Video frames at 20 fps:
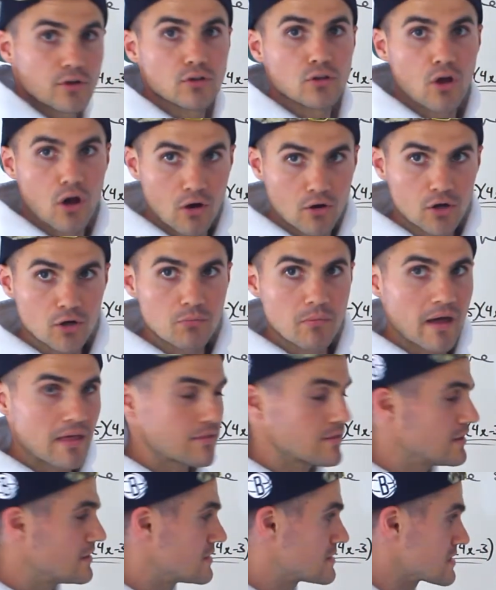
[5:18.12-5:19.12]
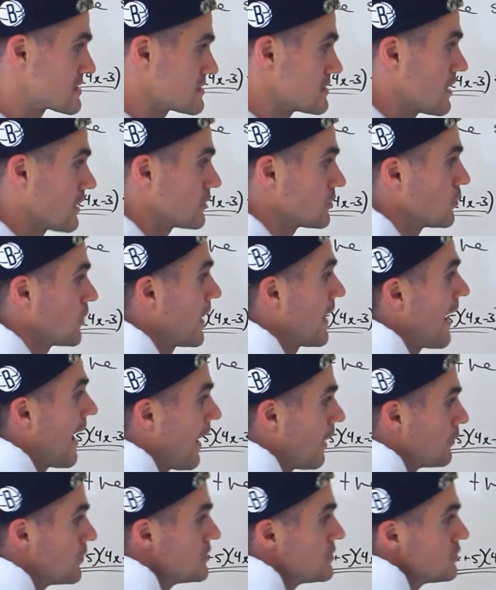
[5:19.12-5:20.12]
the longer method, this is not the way
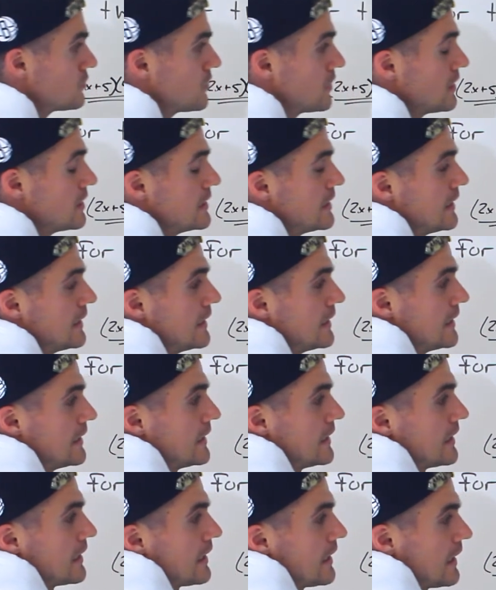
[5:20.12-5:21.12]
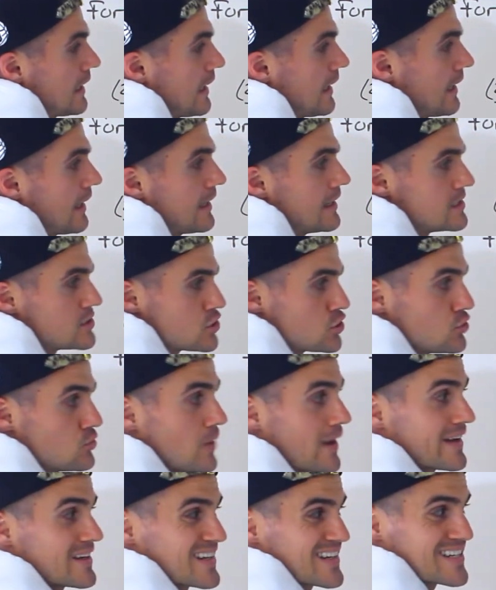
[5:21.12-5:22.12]
I would do it, is
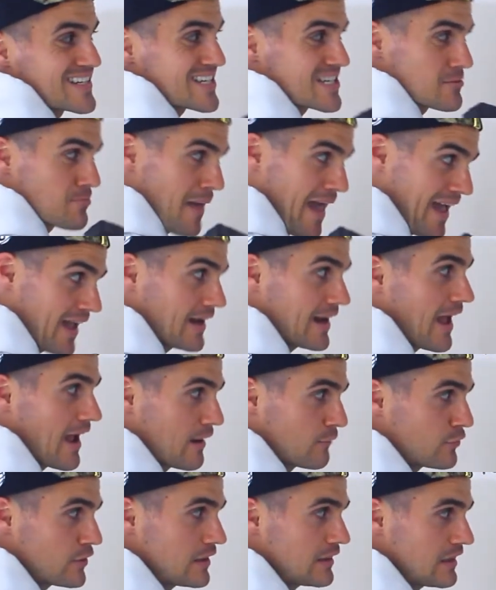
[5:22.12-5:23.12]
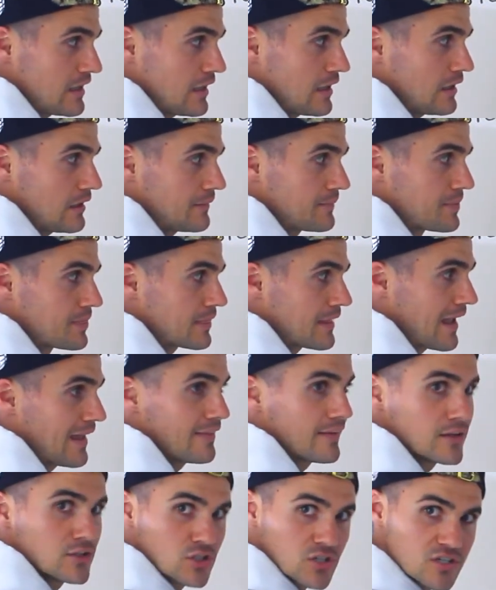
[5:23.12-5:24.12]
you expand everything
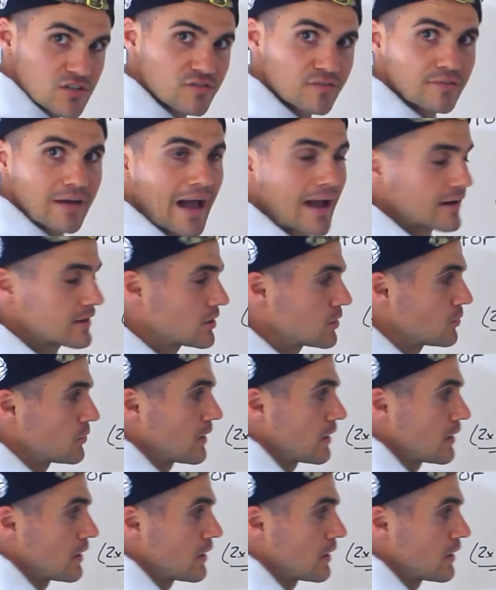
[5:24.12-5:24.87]
and then just factor